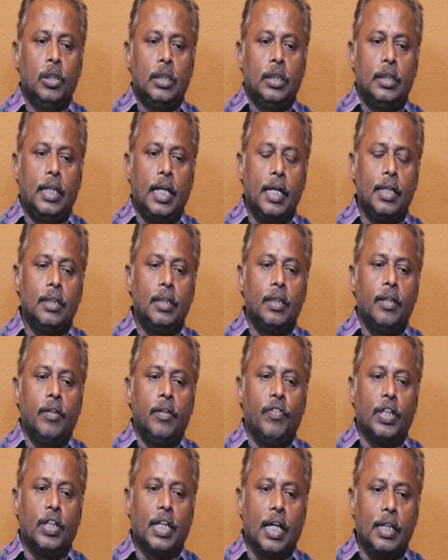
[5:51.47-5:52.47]
Then
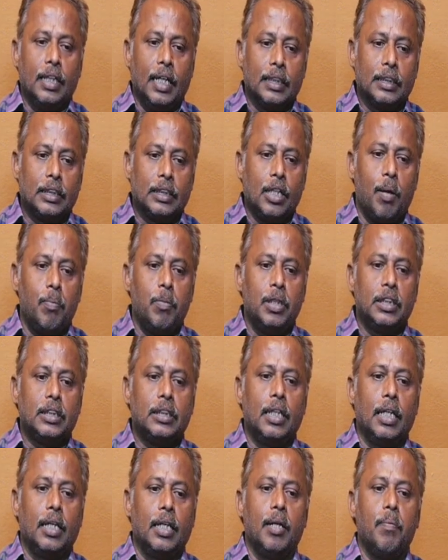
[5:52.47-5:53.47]
we can establish
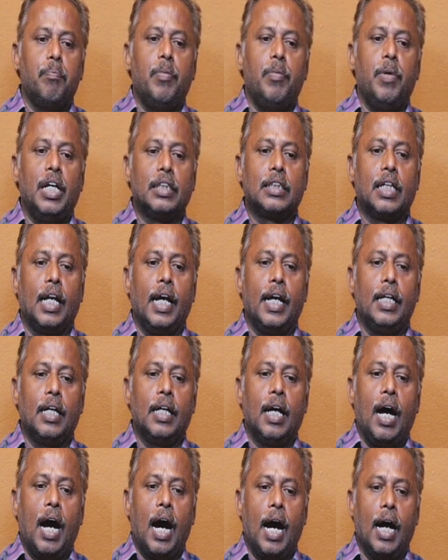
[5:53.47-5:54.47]
the baseline
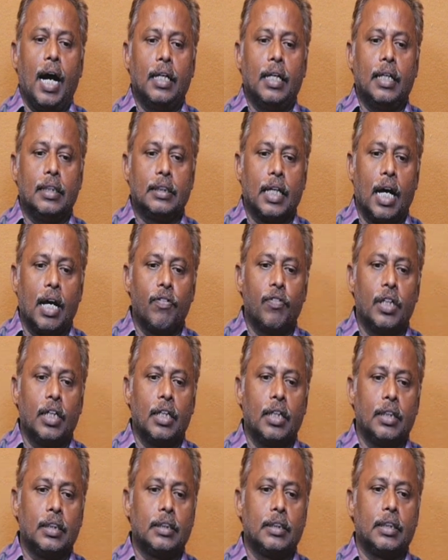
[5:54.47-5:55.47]
and
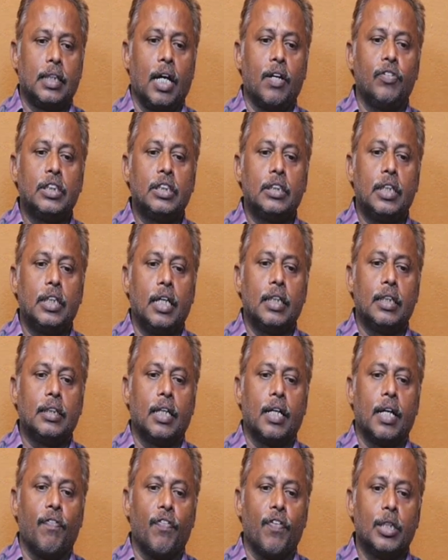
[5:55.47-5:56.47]
service the
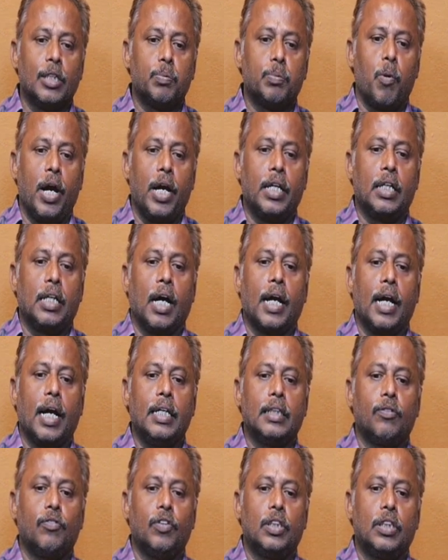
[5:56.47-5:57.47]
reference point
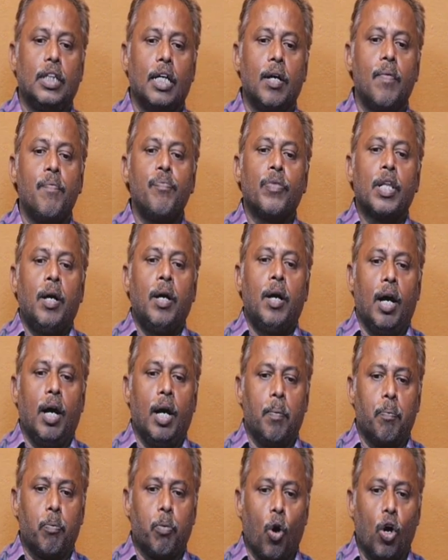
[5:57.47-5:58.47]
against with the
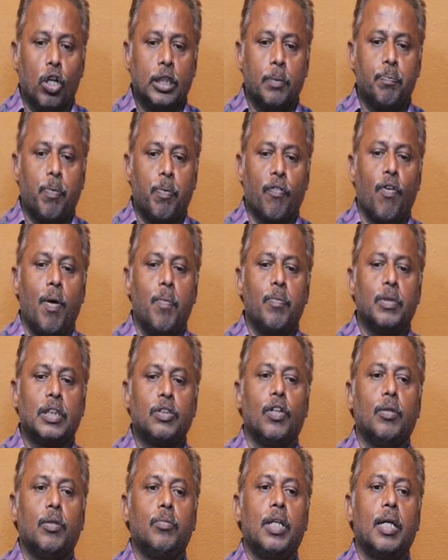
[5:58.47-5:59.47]
project performance
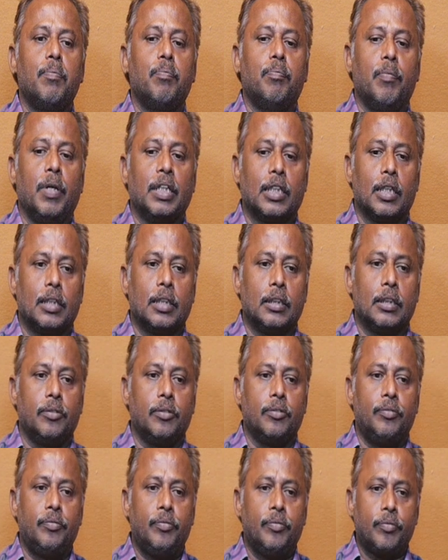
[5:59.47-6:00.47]
will be measured.
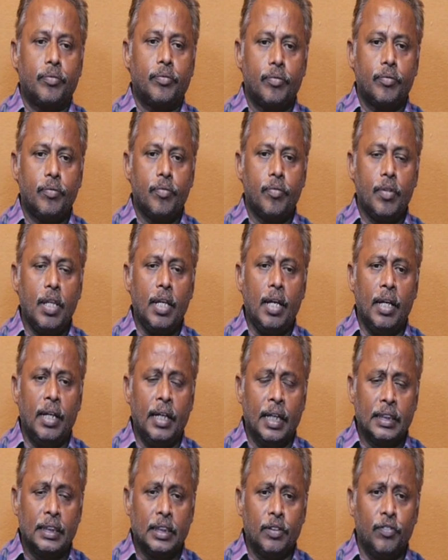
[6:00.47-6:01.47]

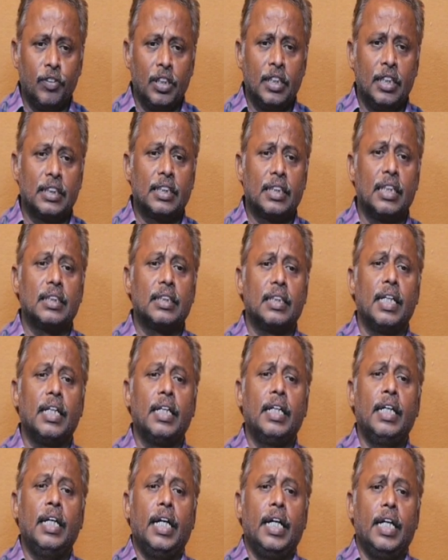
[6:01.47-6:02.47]
Next, we will discuss the
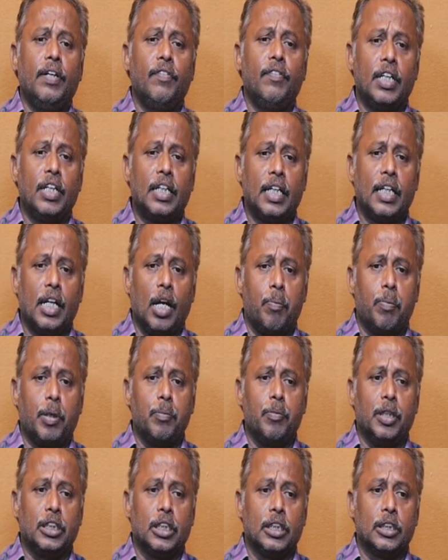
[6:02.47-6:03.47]
inventory
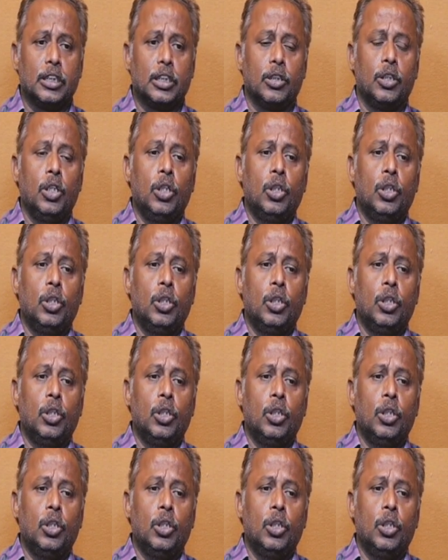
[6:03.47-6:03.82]
optimizations.